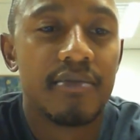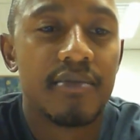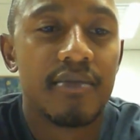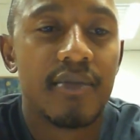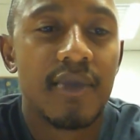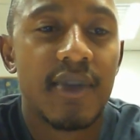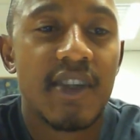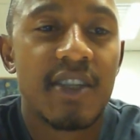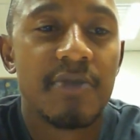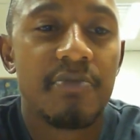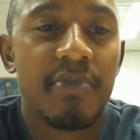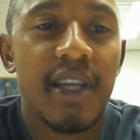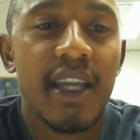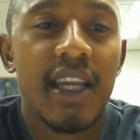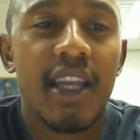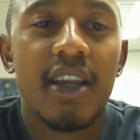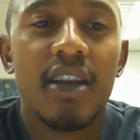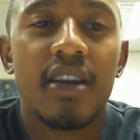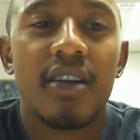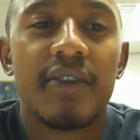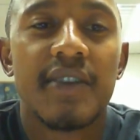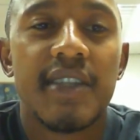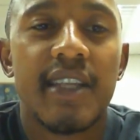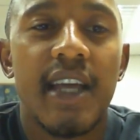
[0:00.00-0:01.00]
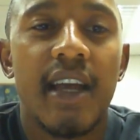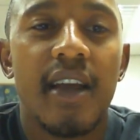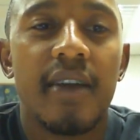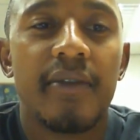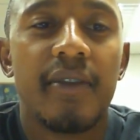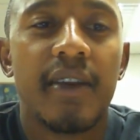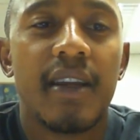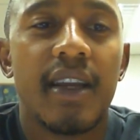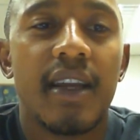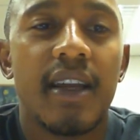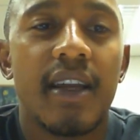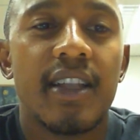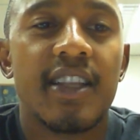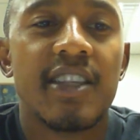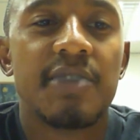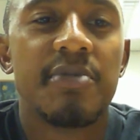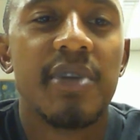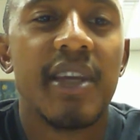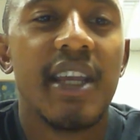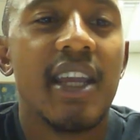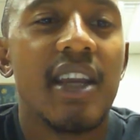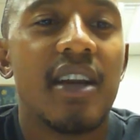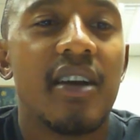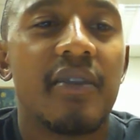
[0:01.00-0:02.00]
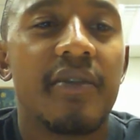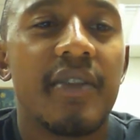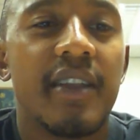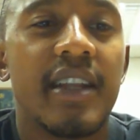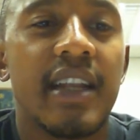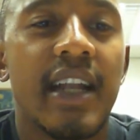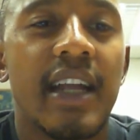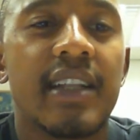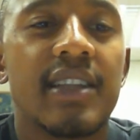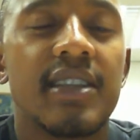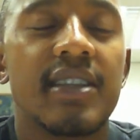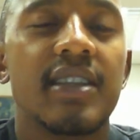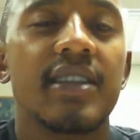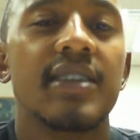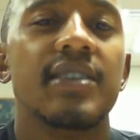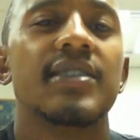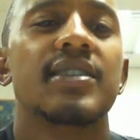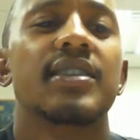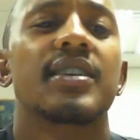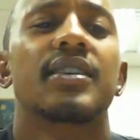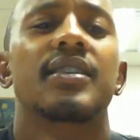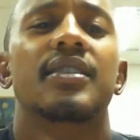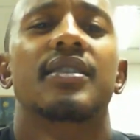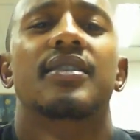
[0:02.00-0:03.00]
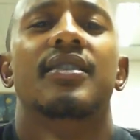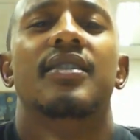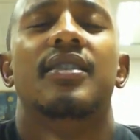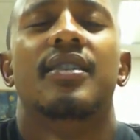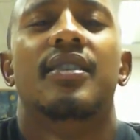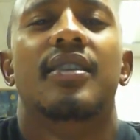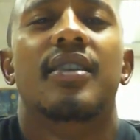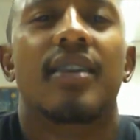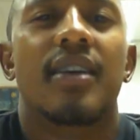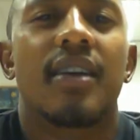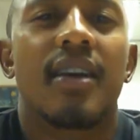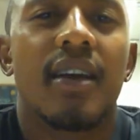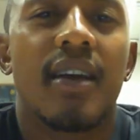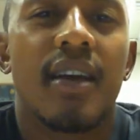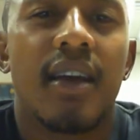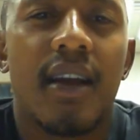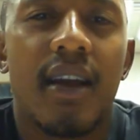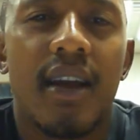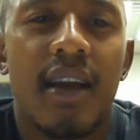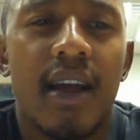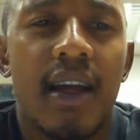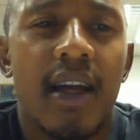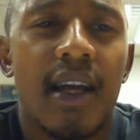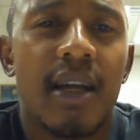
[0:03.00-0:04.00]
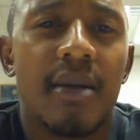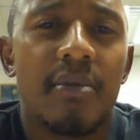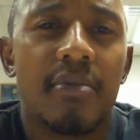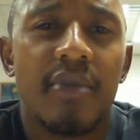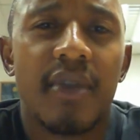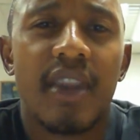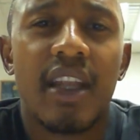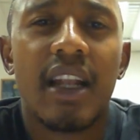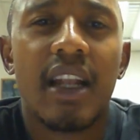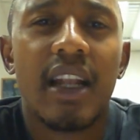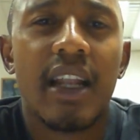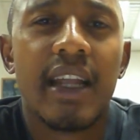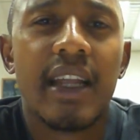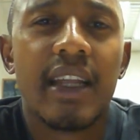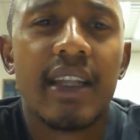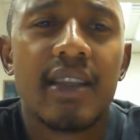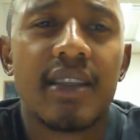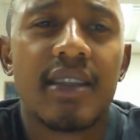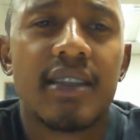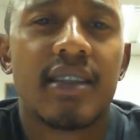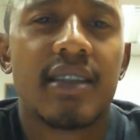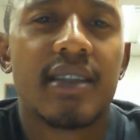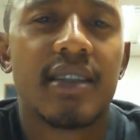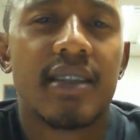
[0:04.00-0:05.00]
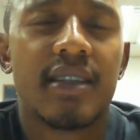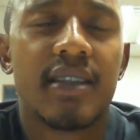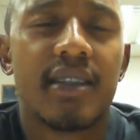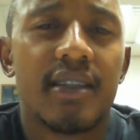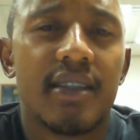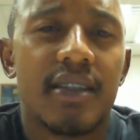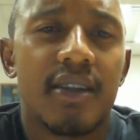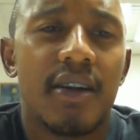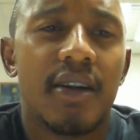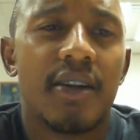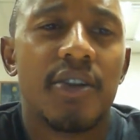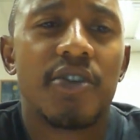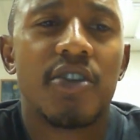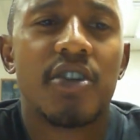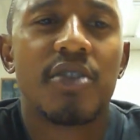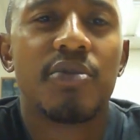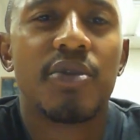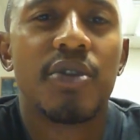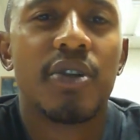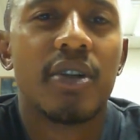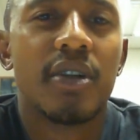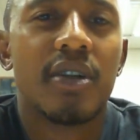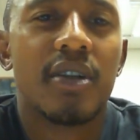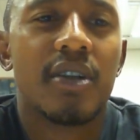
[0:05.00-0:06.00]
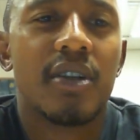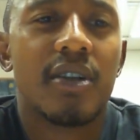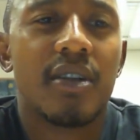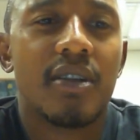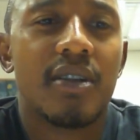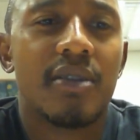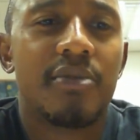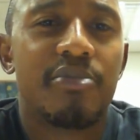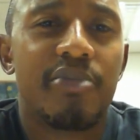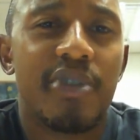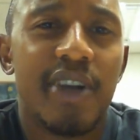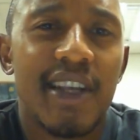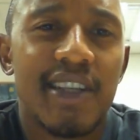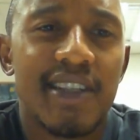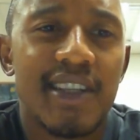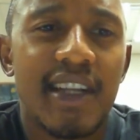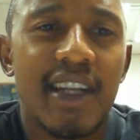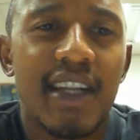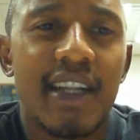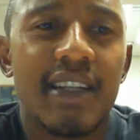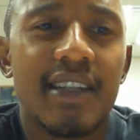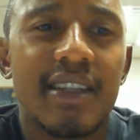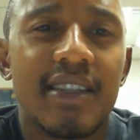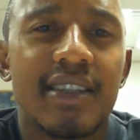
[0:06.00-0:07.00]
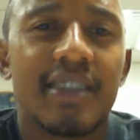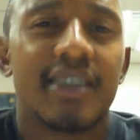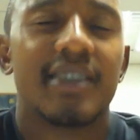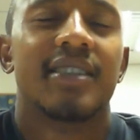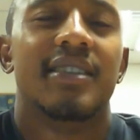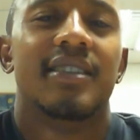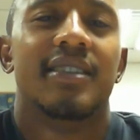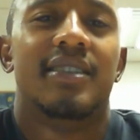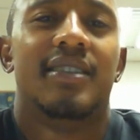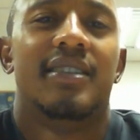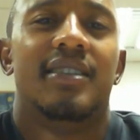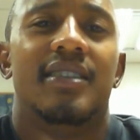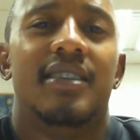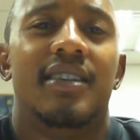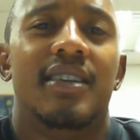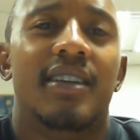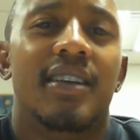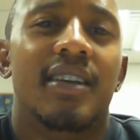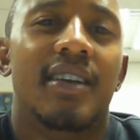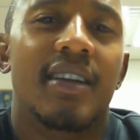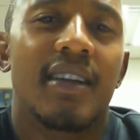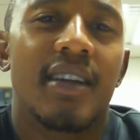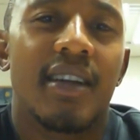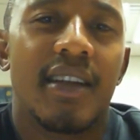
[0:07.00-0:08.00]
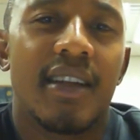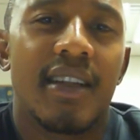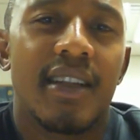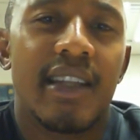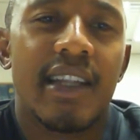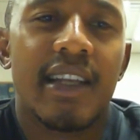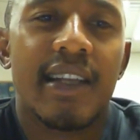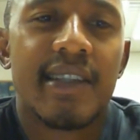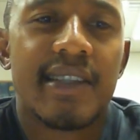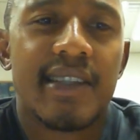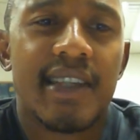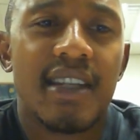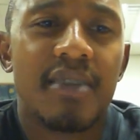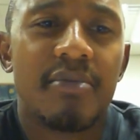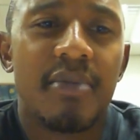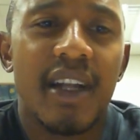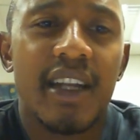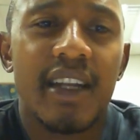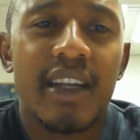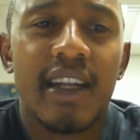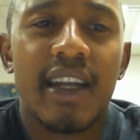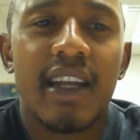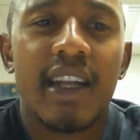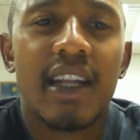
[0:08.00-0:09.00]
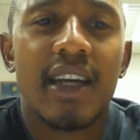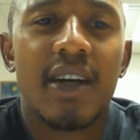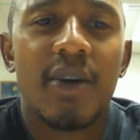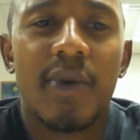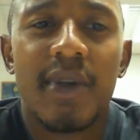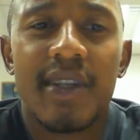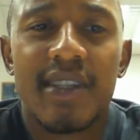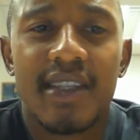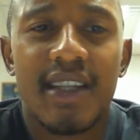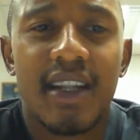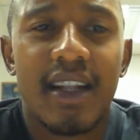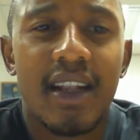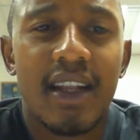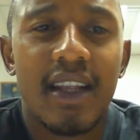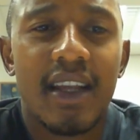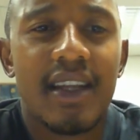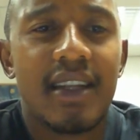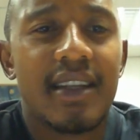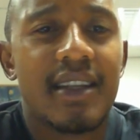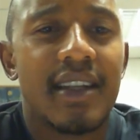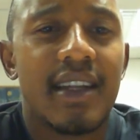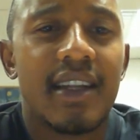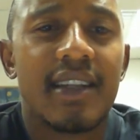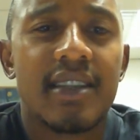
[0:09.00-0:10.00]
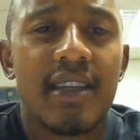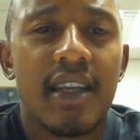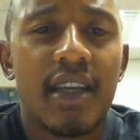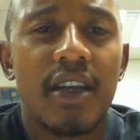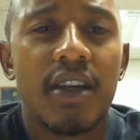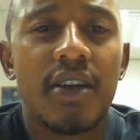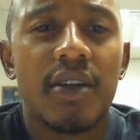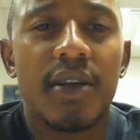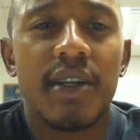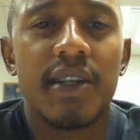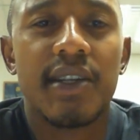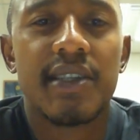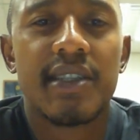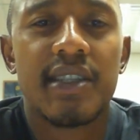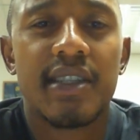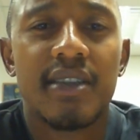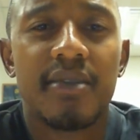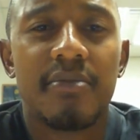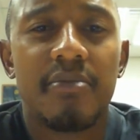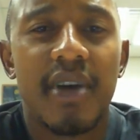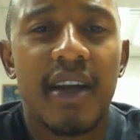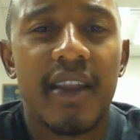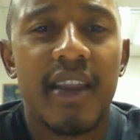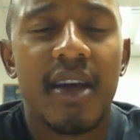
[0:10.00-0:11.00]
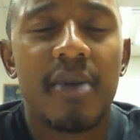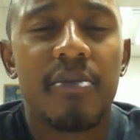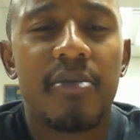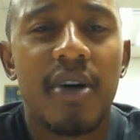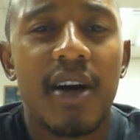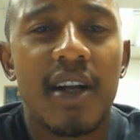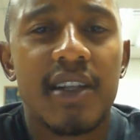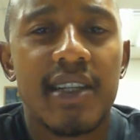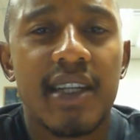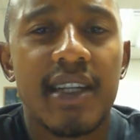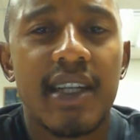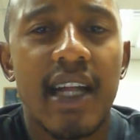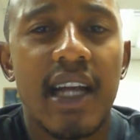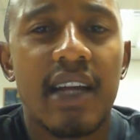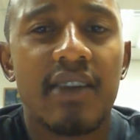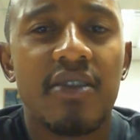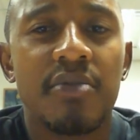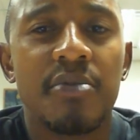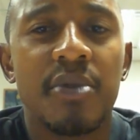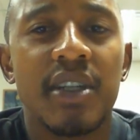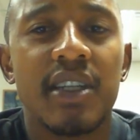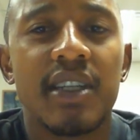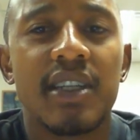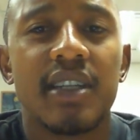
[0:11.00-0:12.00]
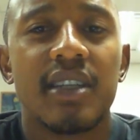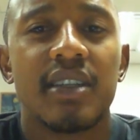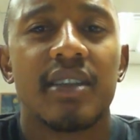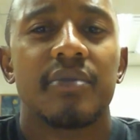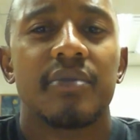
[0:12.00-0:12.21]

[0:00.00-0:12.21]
Speaking of South Africa and speaking of the 90s, the late Honorable President Nelson Mandela was declared a terrorist by the apartheid government.